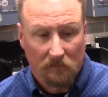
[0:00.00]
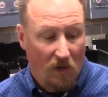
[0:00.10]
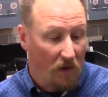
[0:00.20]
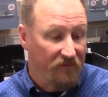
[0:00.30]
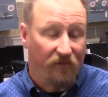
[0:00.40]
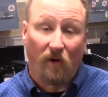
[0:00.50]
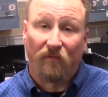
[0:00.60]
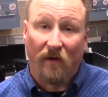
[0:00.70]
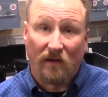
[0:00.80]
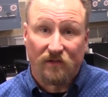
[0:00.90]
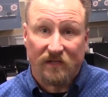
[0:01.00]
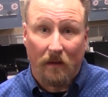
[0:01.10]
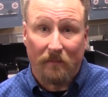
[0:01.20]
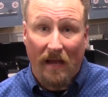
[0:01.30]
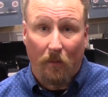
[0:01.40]
All right, for our final
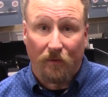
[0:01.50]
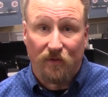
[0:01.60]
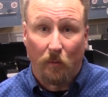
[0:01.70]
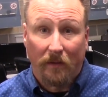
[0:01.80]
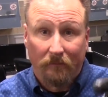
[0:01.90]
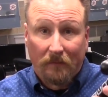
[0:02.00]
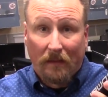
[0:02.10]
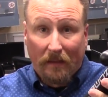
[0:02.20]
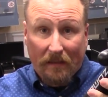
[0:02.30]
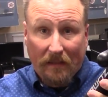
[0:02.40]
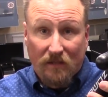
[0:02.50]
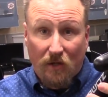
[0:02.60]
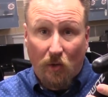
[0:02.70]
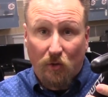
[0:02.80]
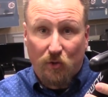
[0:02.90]
step, now we're doing get to
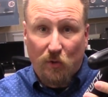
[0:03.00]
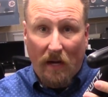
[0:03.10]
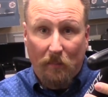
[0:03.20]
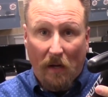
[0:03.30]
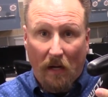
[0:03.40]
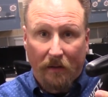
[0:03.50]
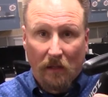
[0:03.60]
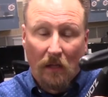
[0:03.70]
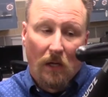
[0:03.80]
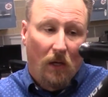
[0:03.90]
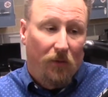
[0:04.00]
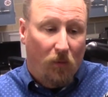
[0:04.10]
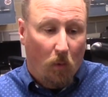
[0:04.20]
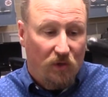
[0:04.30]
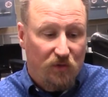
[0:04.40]
know your tripod.
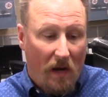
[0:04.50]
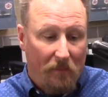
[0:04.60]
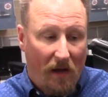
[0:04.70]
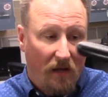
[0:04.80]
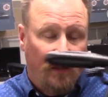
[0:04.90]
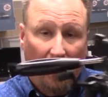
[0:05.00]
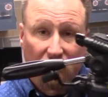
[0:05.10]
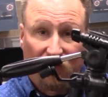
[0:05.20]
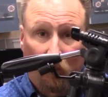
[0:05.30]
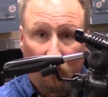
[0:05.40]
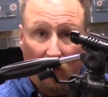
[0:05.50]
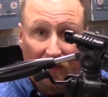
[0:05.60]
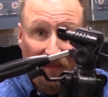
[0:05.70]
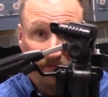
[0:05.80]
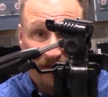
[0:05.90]
The word tripod comes from
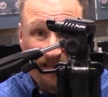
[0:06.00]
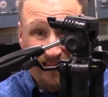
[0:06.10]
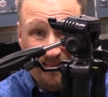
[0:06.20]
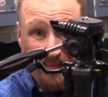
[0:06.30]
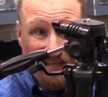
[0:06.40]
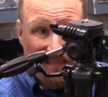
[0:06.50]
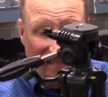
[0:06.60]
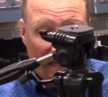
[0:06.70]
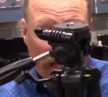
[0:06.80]
the fact that this